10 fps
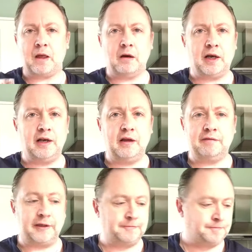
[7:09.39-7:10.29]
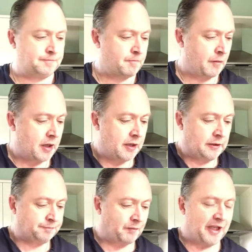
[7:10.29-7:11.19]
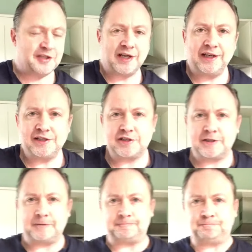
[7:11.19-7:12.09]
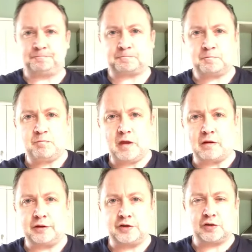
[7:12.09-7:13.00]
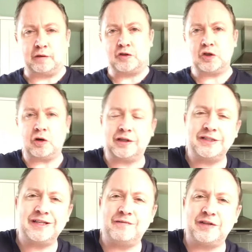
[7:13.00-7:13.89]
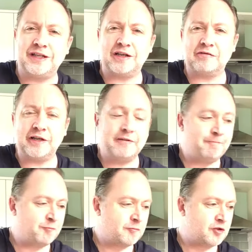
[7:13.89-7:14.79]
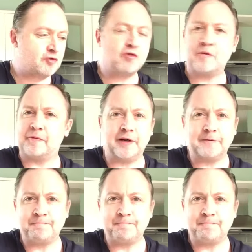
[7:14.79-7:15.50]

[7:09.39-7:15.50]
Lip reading: I love it. It tastes sort of chocolatey, vanilla-y, strawberry.